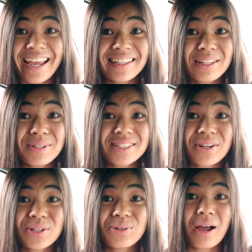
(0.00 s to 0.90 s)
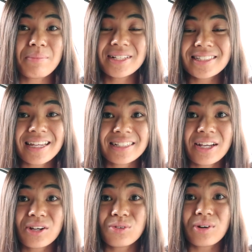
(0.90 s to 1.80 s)
And let me tell you, I'm in San
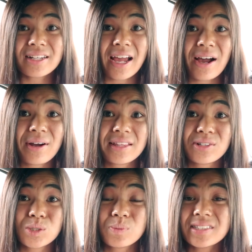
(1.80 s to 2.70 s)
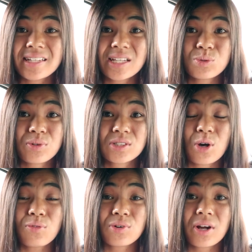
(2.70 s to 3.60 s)
Diego right now, and there's been days where it's
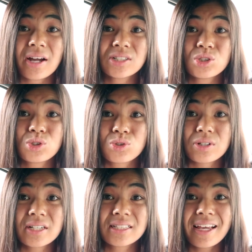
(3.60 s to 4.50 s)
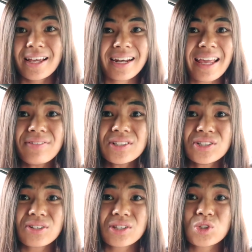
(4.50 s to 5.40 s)
over 100 degrees, and I even took the